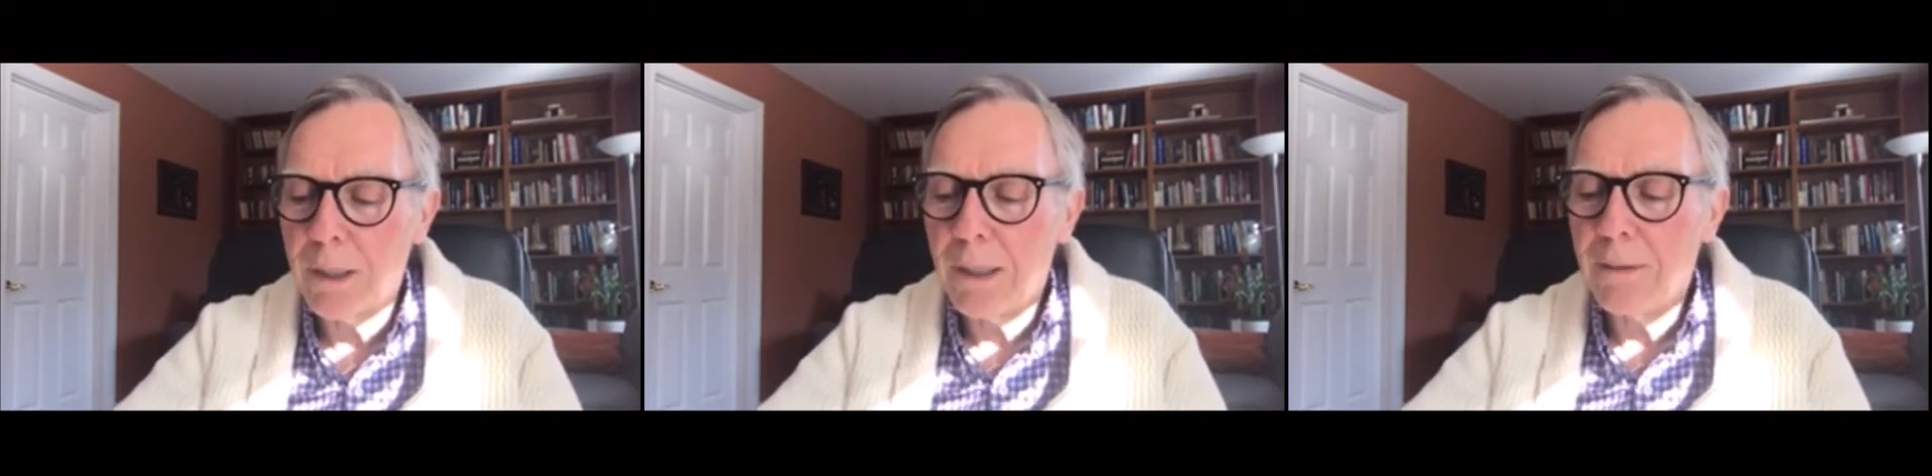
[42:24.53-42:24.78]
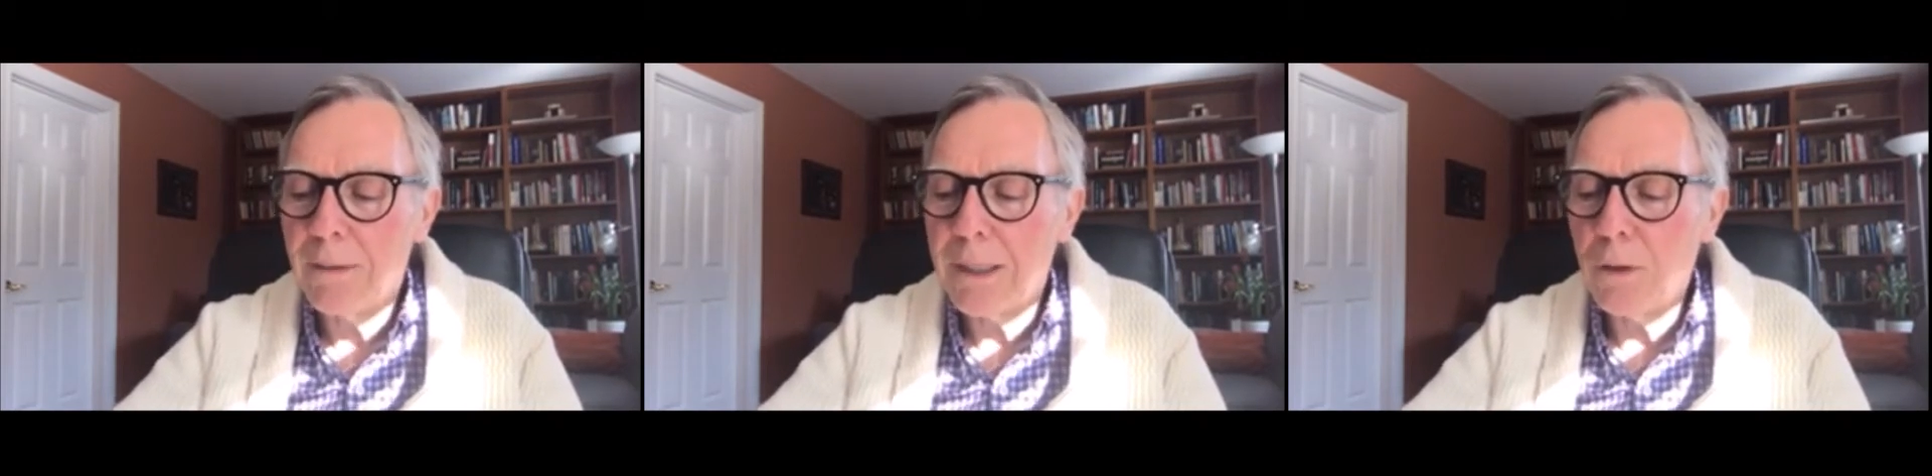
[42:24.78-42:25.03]

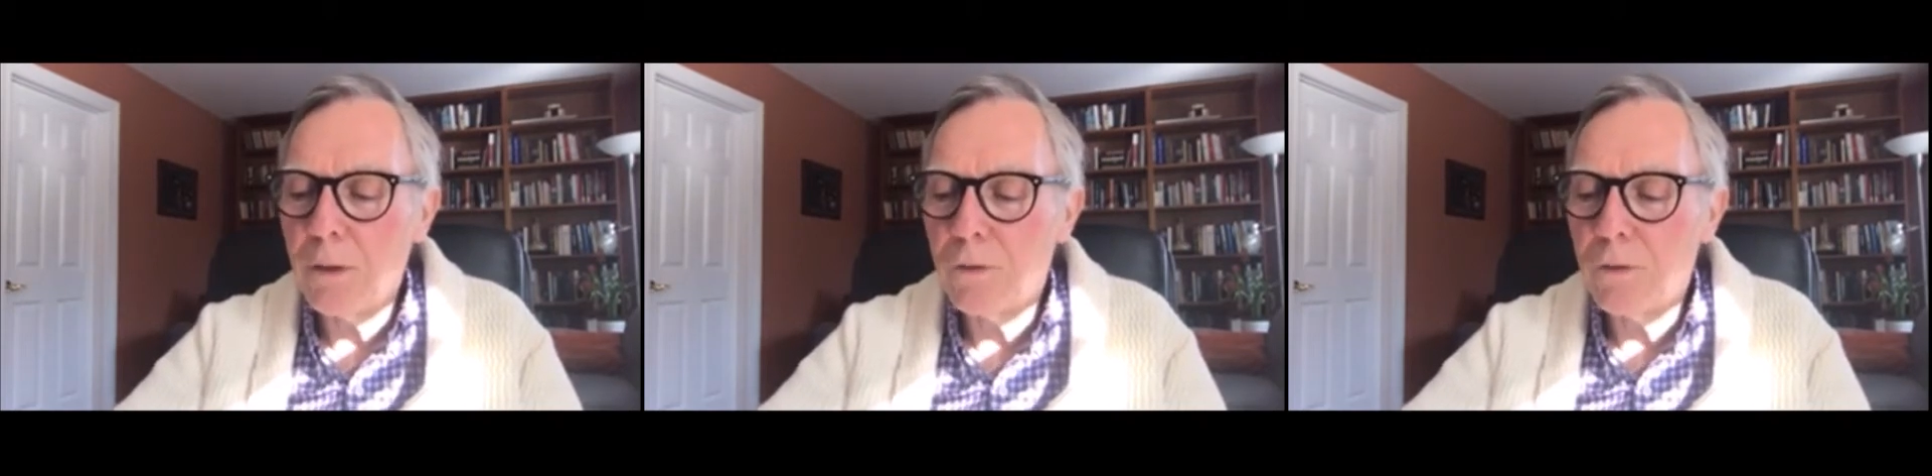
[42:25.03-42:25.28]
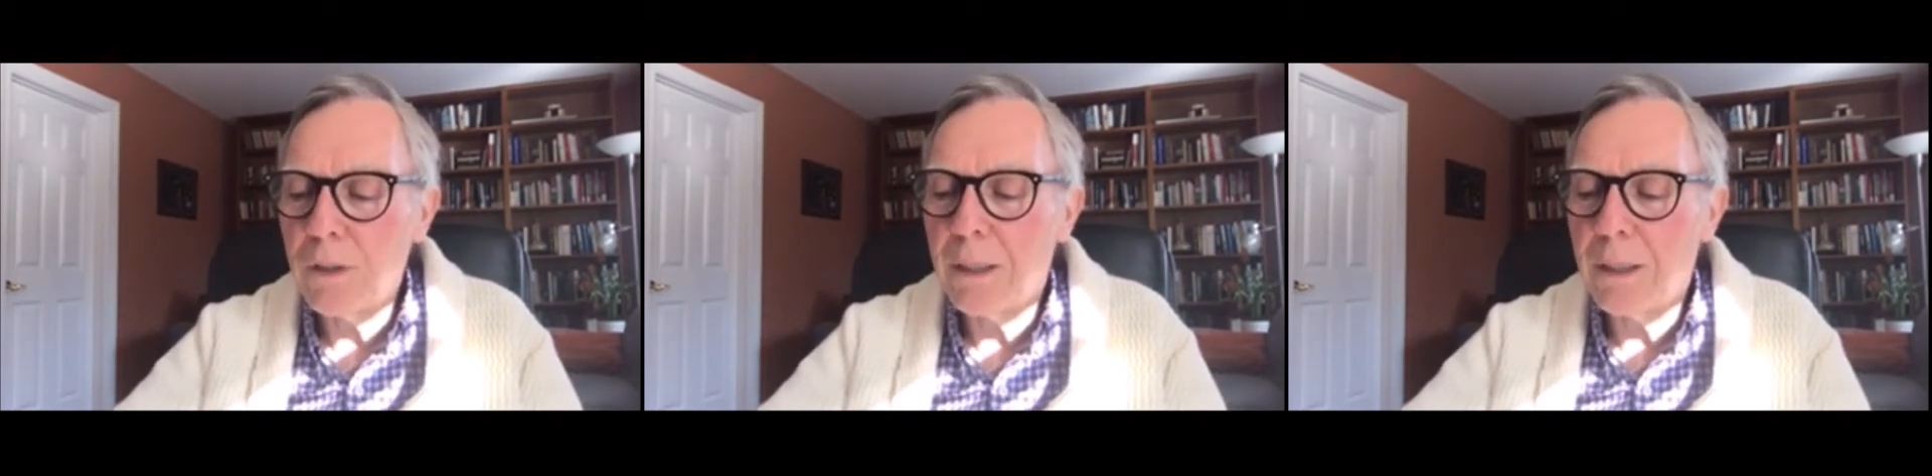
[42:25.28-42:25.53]
that you
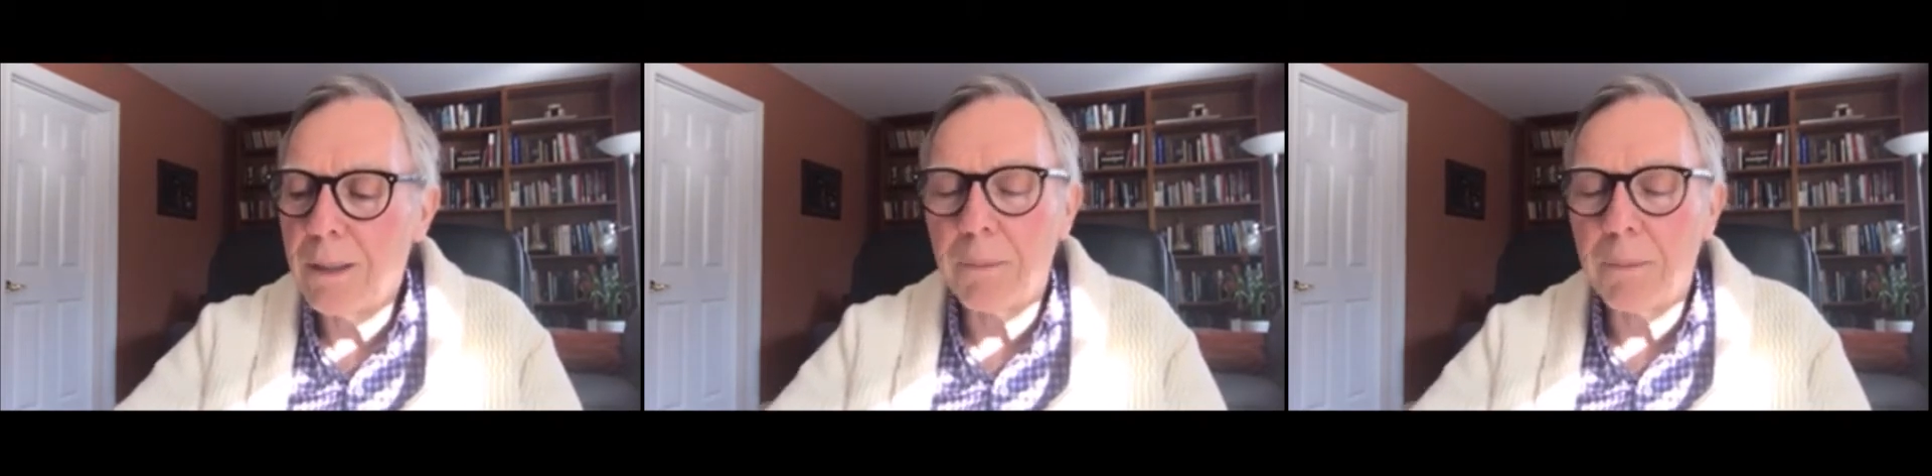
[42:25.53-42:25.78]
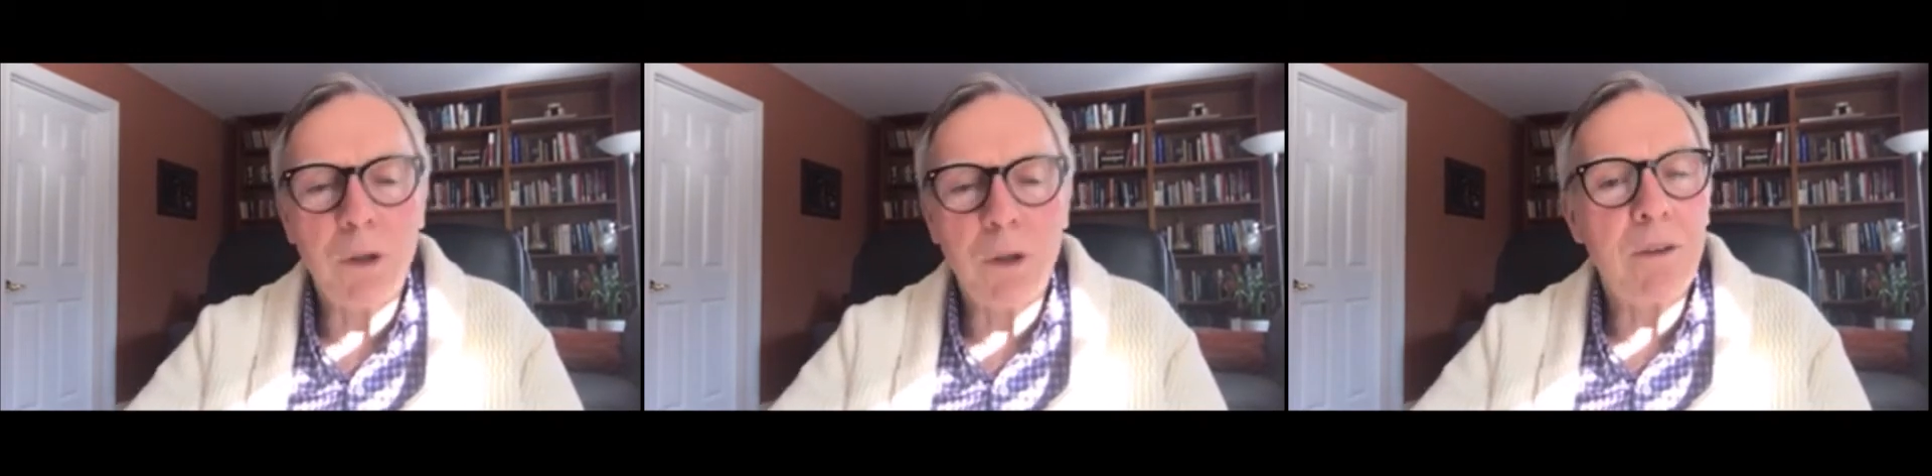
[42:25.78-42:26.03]
see a
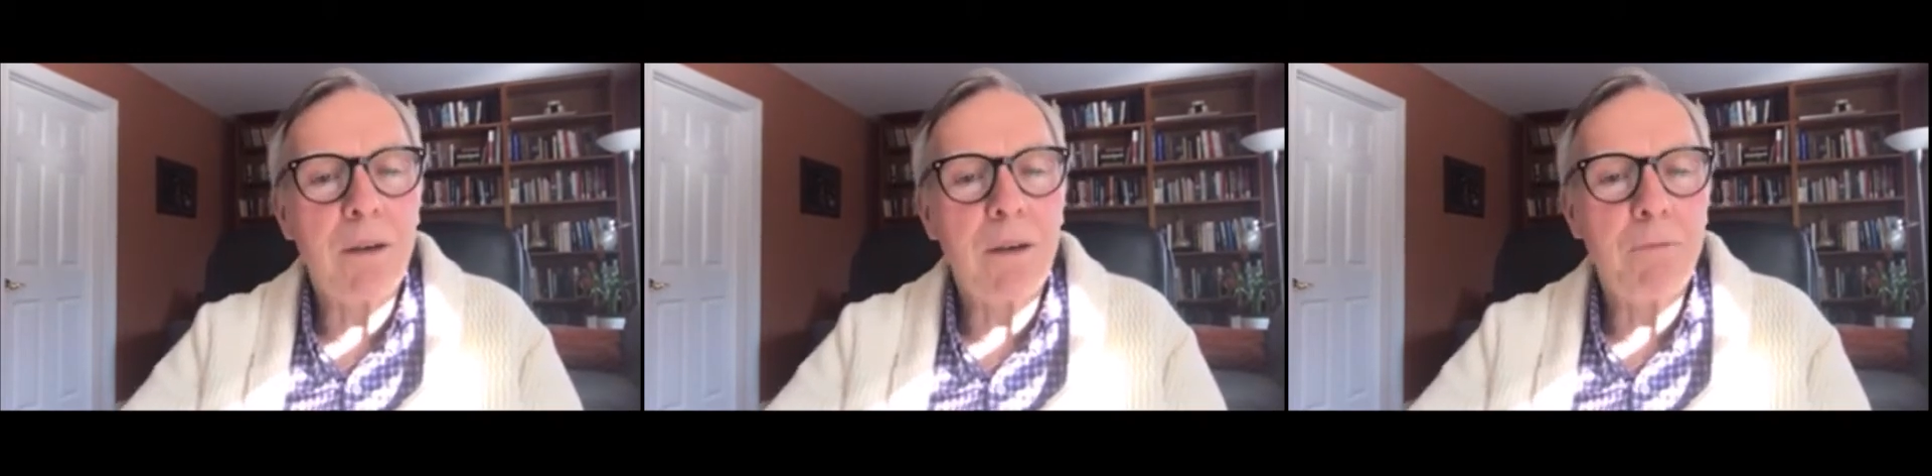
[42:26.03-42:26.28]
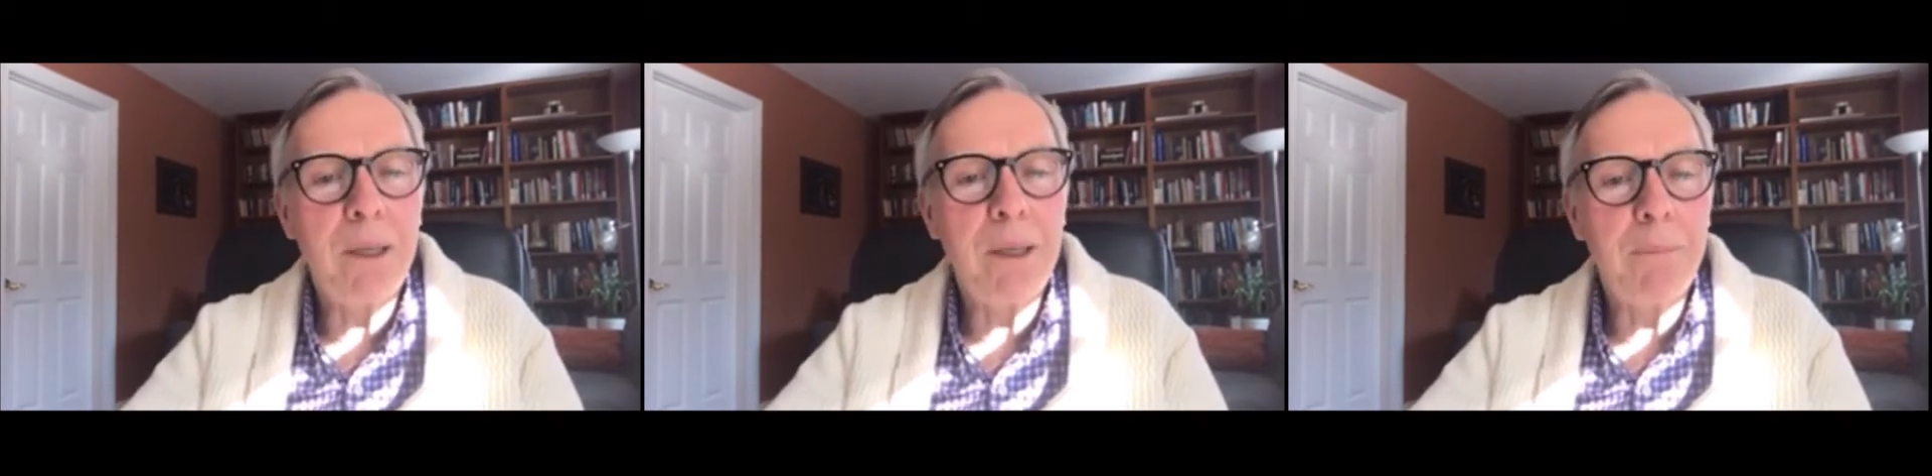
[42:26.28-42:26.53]
number of
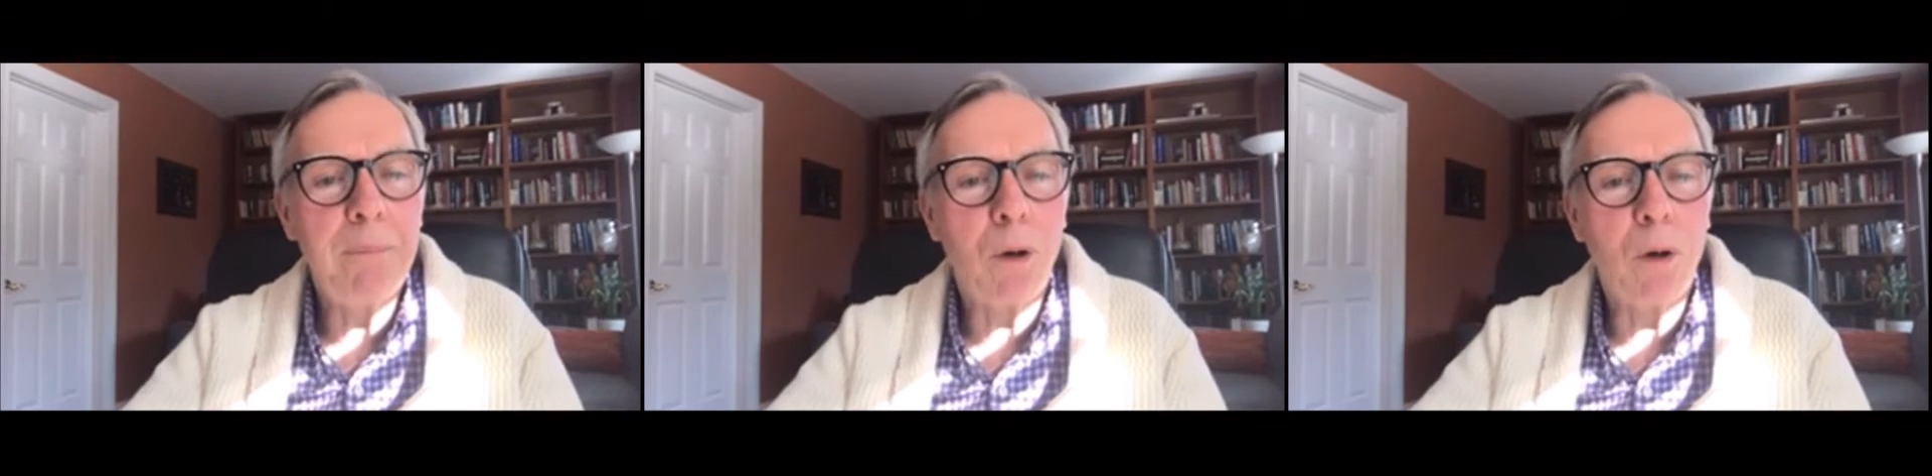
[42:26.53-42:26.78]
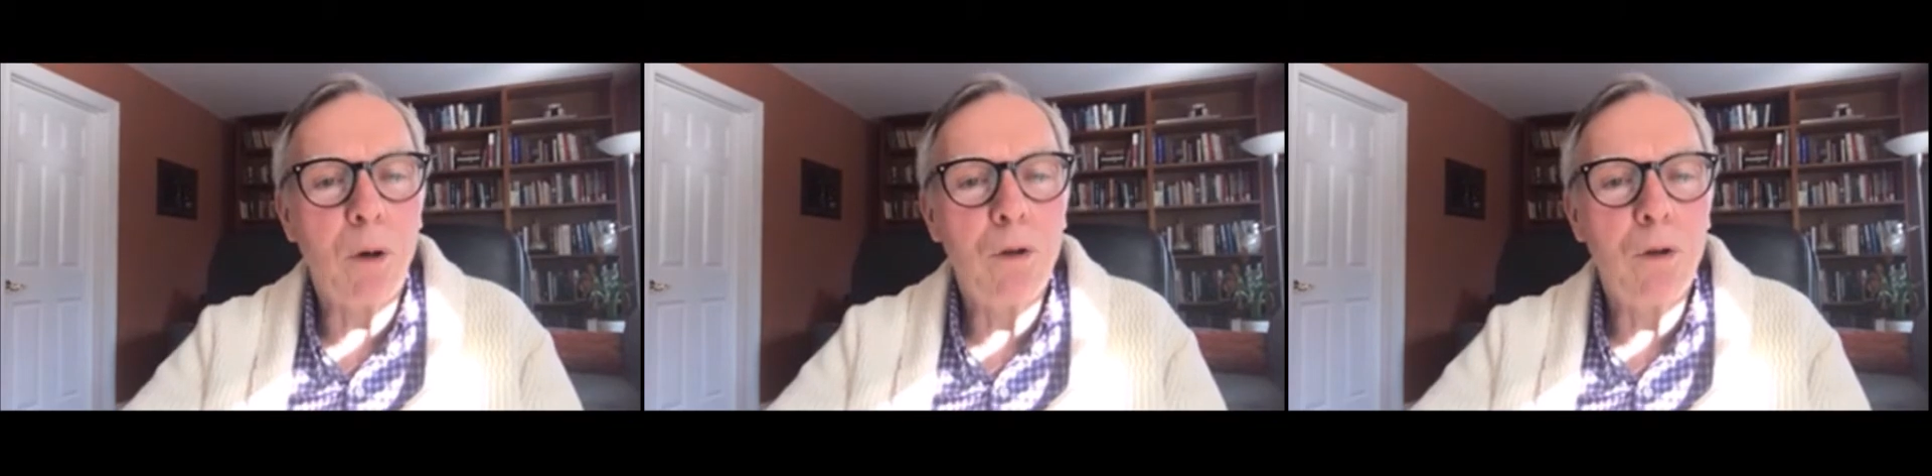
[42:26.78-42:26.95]
people